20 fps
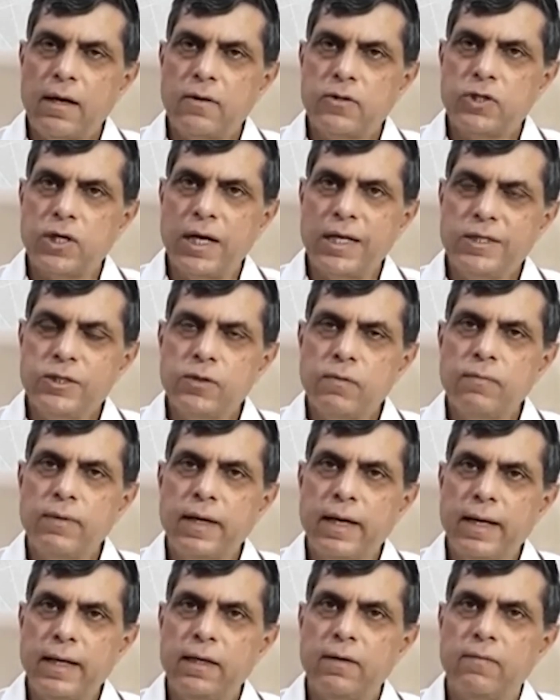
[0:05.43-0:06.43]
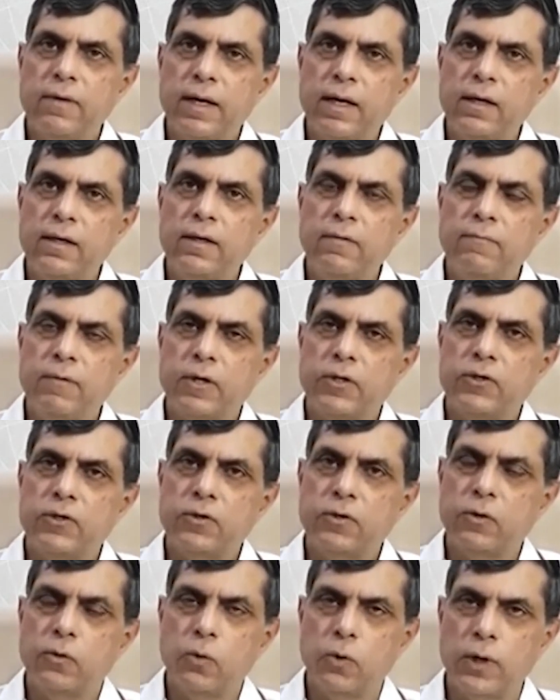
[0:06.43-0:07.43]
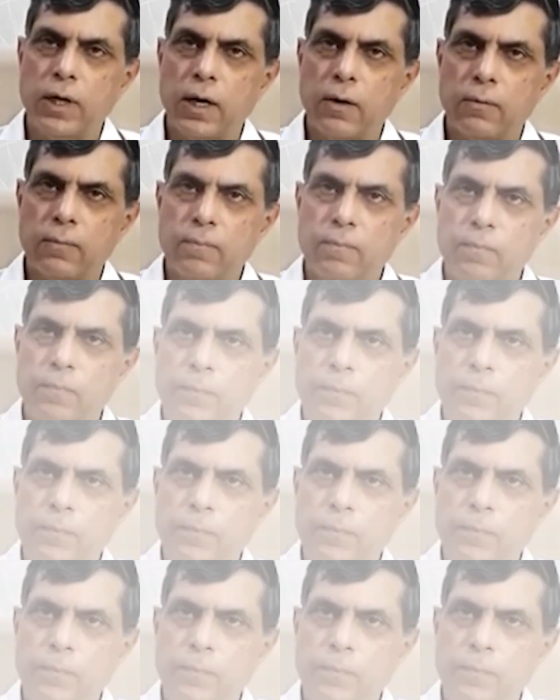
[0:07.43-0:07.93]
our chance of carrying a viral infection go down.